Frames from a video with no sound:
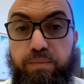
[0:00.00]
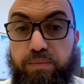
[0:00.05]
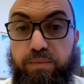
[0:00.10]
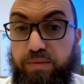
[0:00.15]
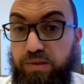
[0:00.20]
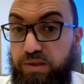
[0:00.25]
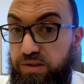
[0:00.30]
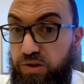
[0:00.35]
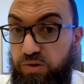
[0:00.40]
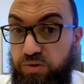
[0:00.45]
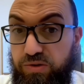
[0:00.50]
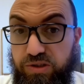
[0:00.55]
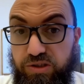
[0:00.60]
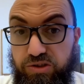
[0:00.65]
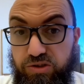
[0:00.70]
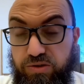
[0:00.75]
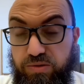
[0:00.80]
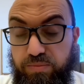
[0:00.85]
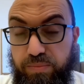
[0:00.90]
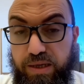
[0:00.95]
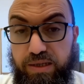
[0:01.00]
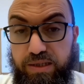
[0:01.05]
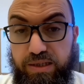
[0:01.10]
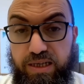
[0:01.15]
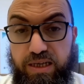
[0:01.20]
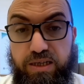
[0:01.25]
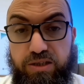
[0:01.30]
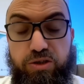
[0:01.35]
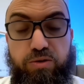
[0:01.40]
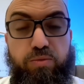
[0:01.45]
the dosage of the
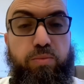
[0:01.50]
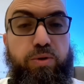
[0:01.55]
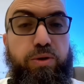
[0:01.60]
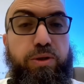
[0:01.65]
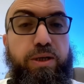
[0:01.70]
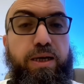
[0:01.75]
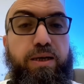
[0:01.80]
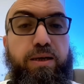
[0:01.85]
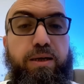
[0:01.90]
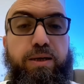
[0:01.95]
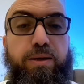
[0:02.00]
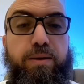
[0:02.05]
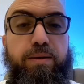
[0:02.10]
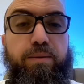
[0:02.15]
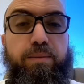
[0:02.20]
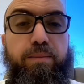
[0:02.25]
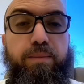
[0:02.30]
medication we're taking,